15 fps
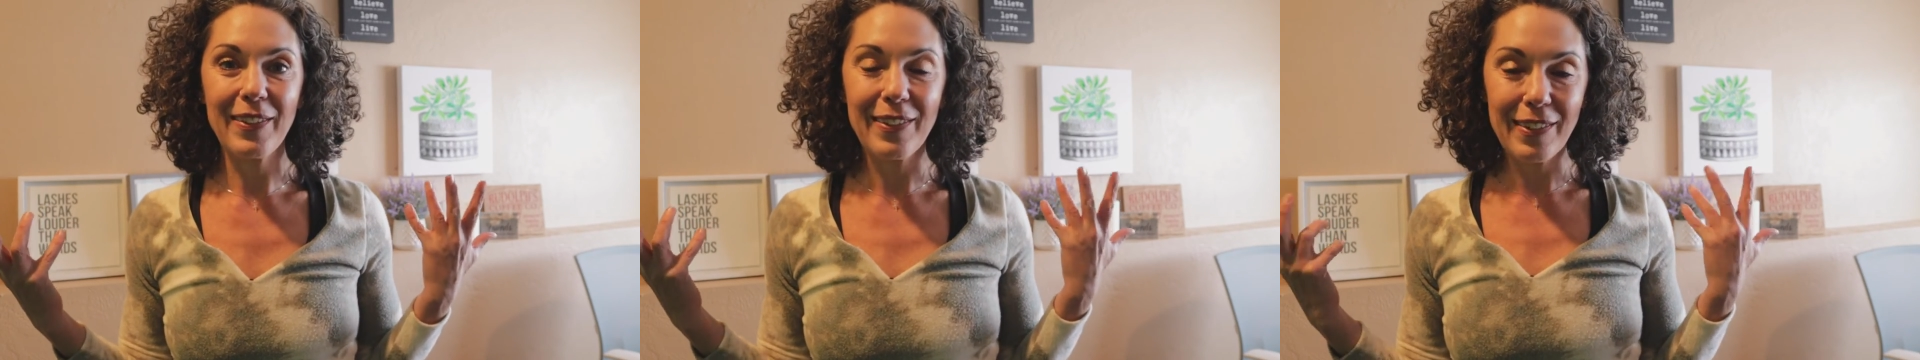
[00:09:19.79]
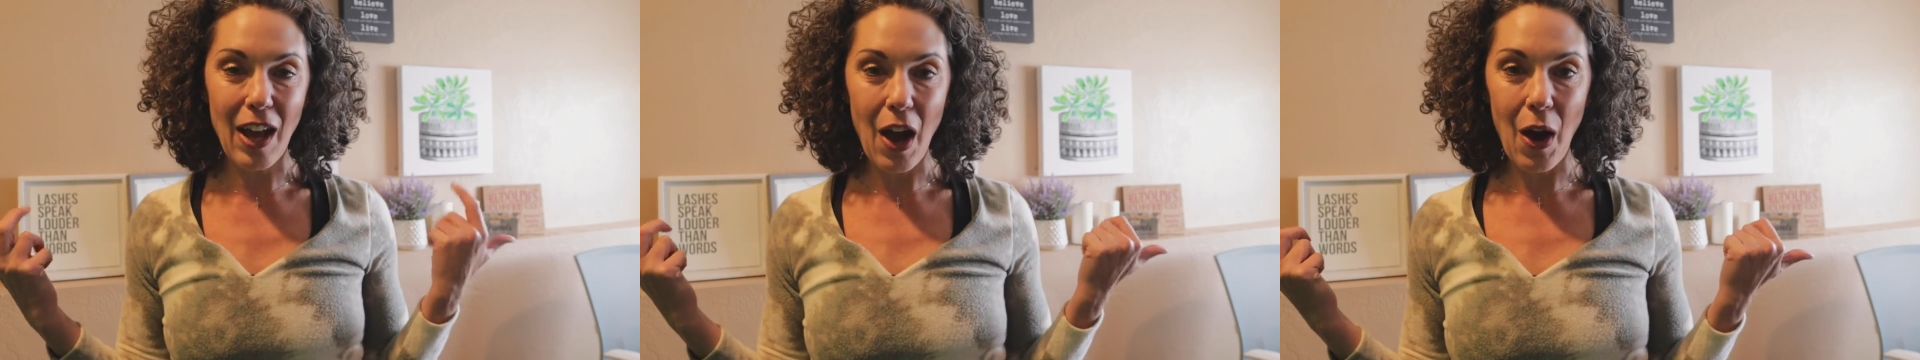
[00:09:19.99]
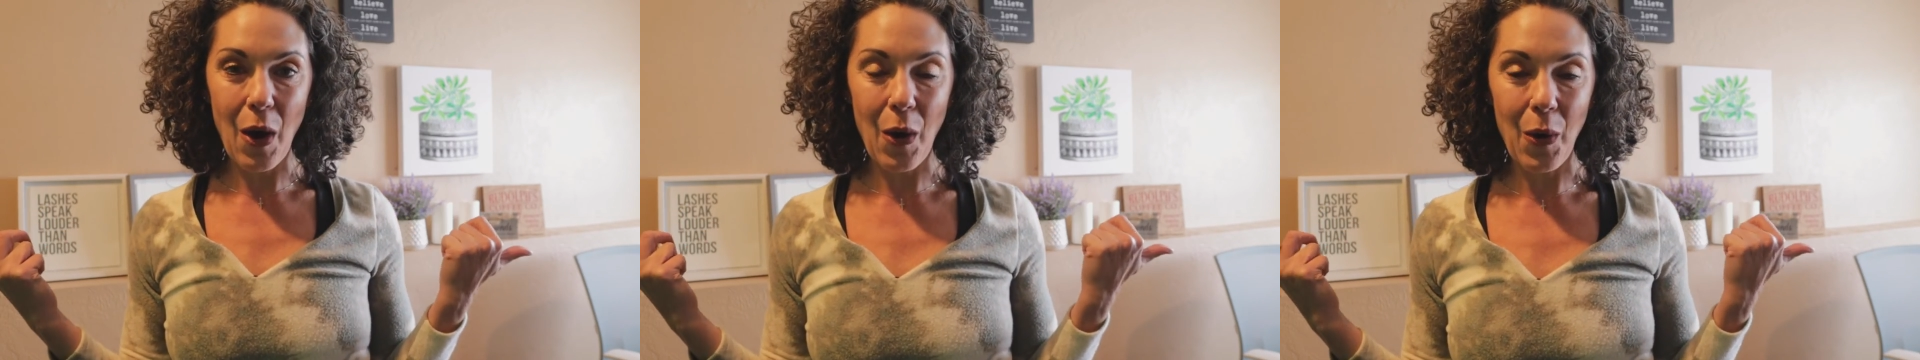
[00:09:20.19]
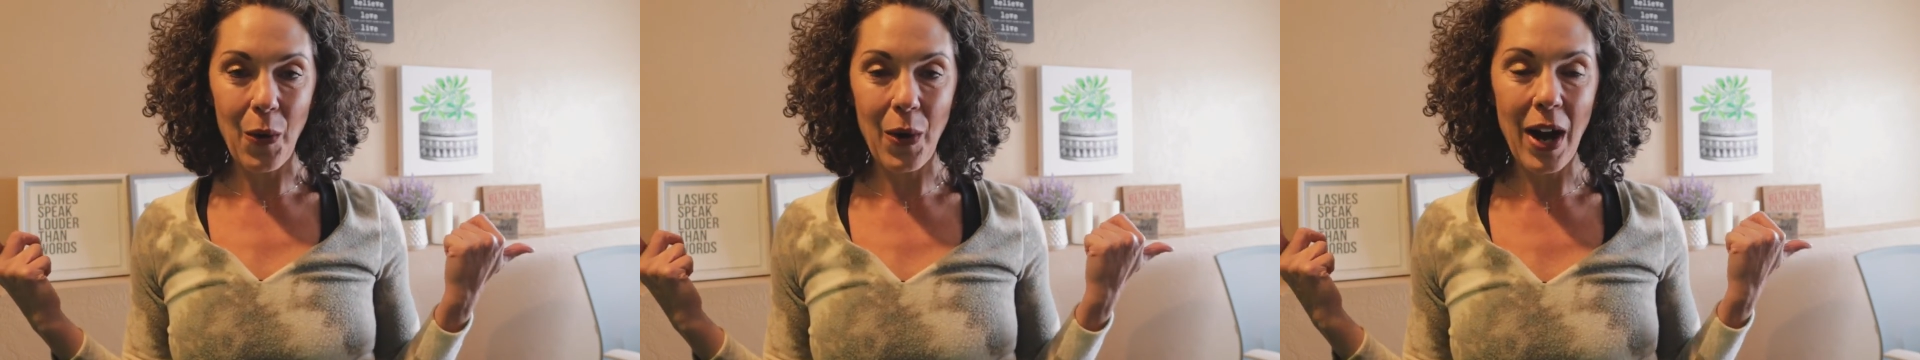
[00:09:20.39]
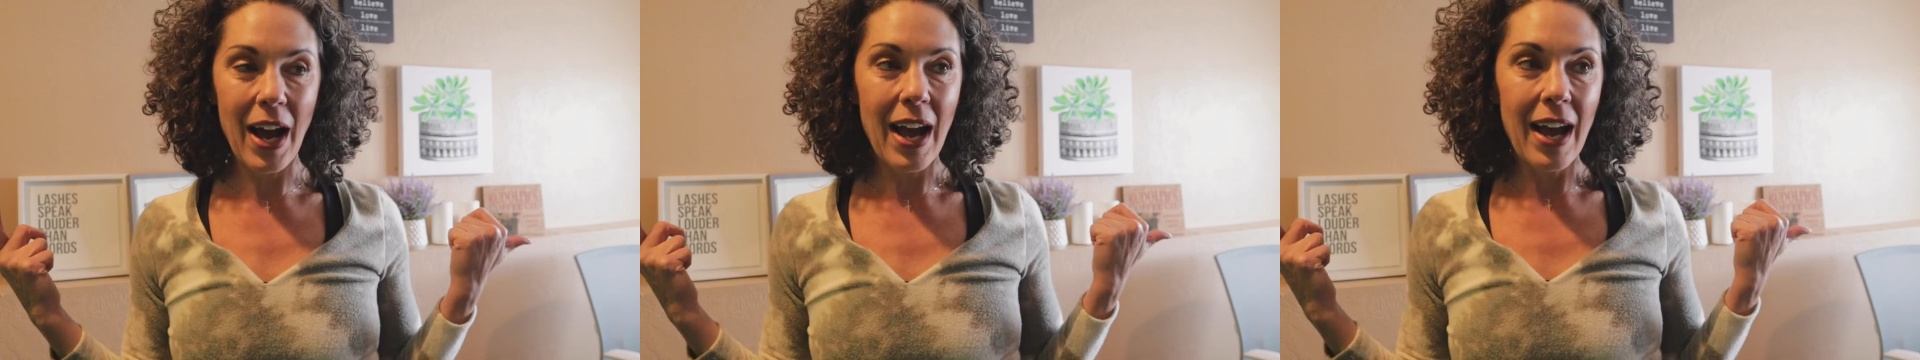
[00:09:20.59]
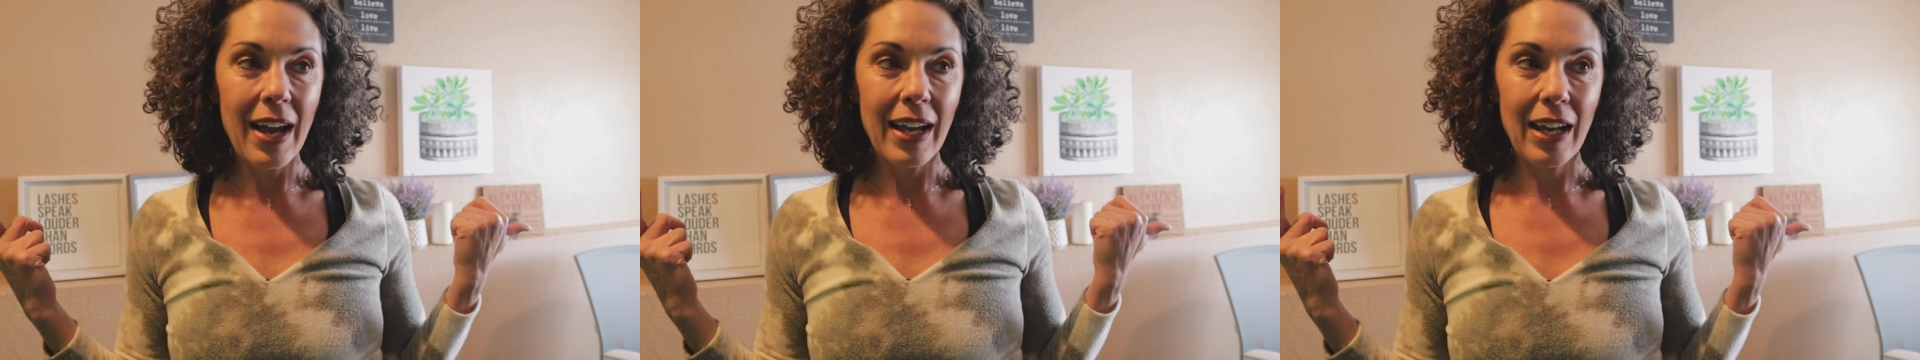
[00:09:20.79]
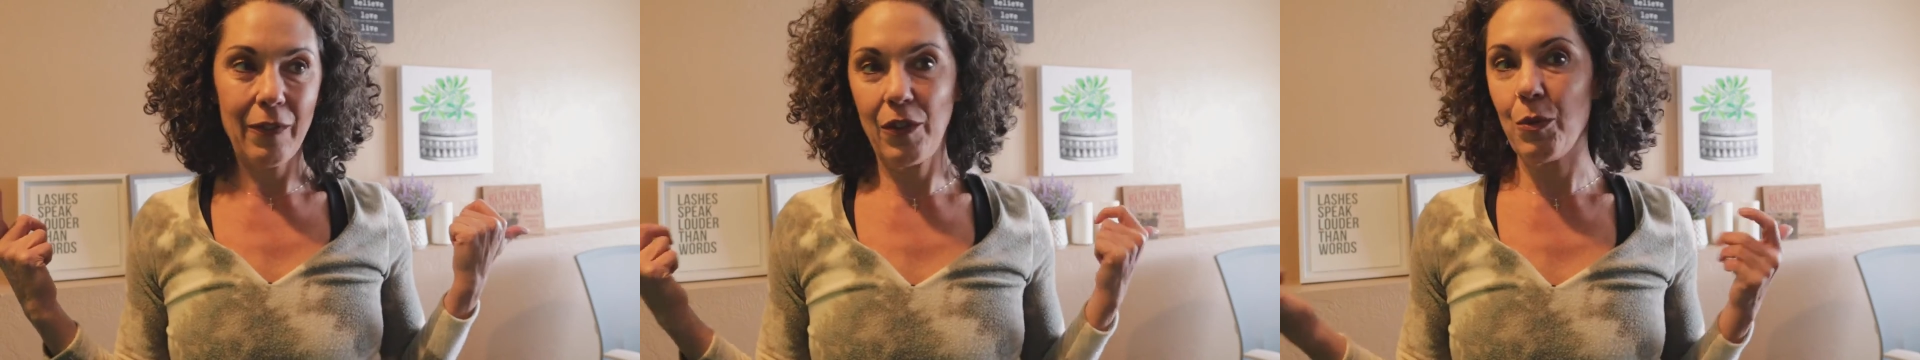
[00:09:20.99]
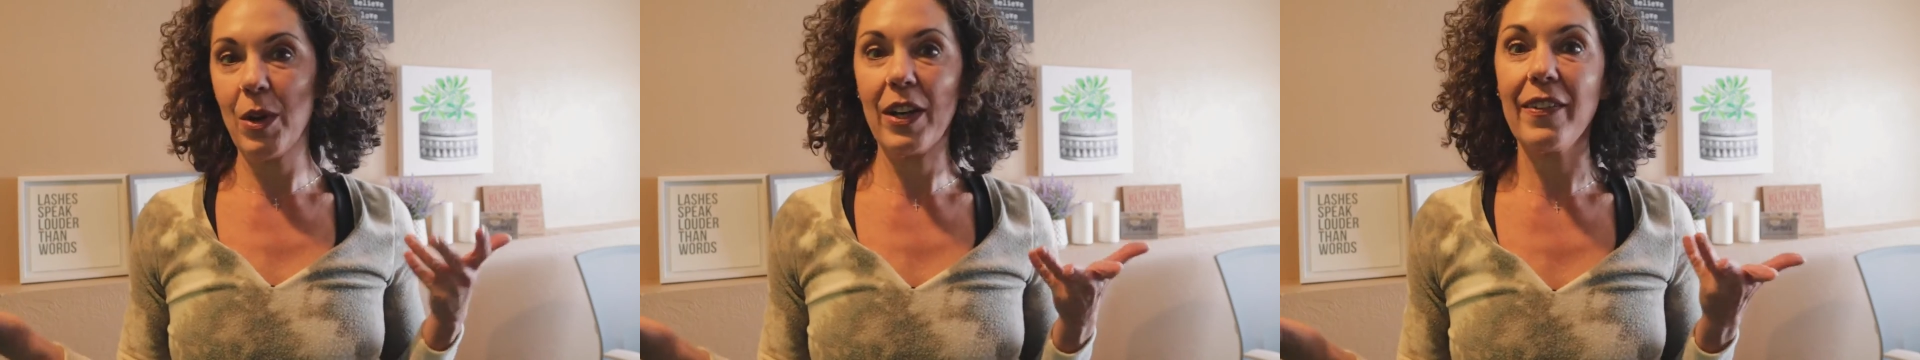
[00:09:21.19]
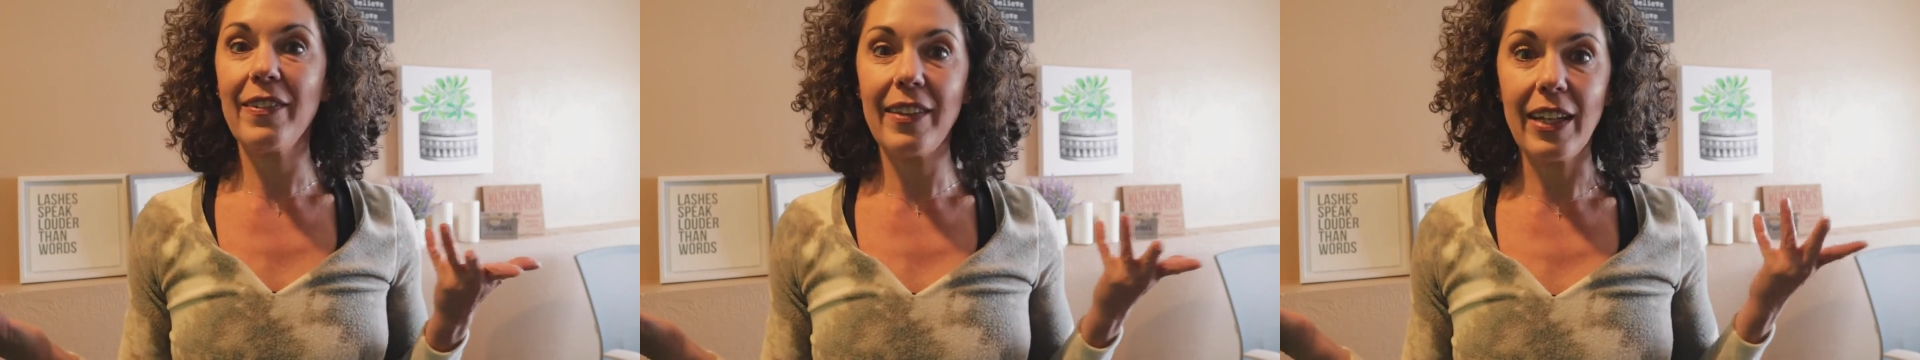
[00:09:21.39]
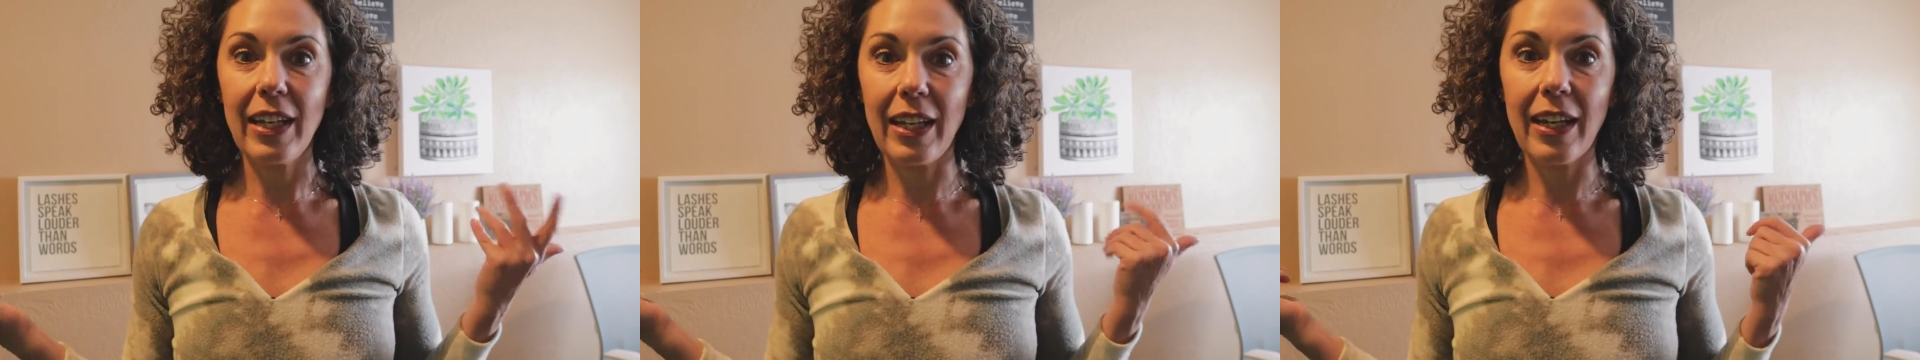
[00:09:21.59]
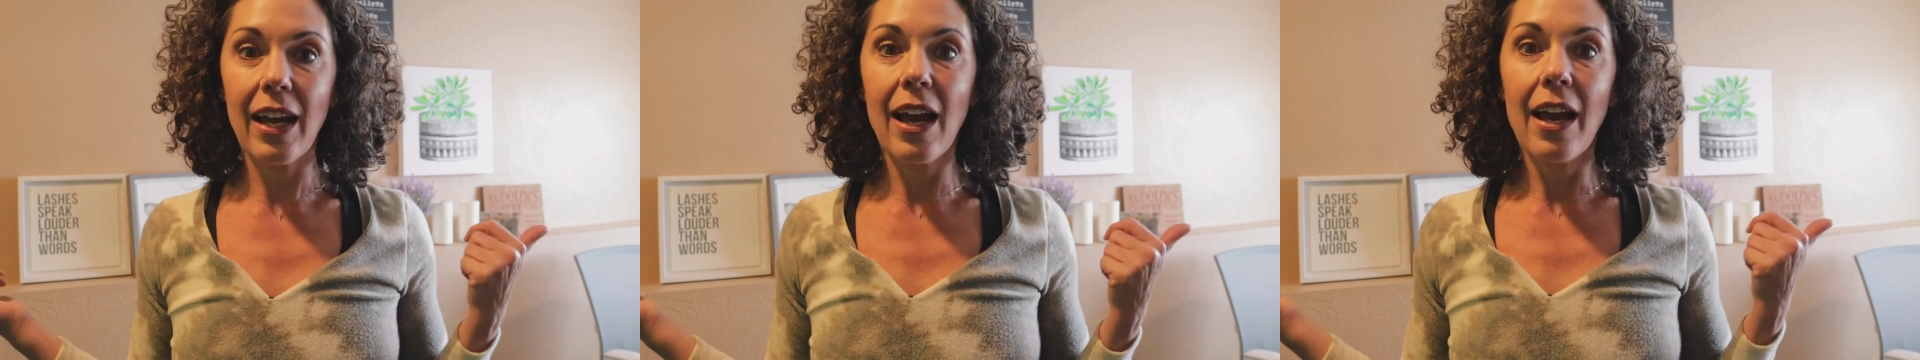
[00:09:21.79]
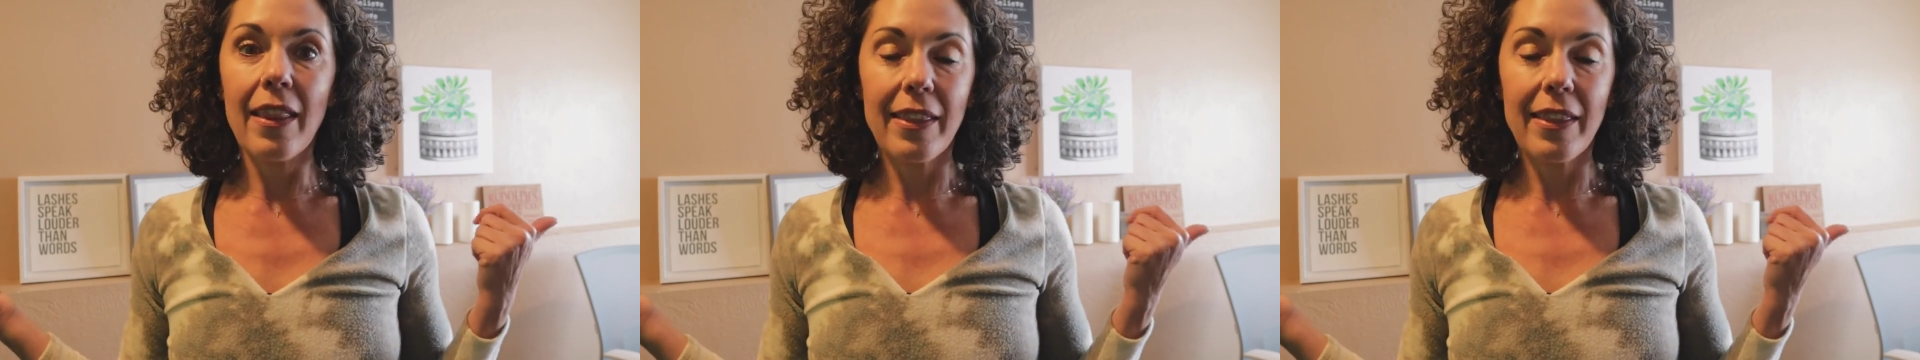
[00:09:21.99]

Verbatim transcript: So if you want to see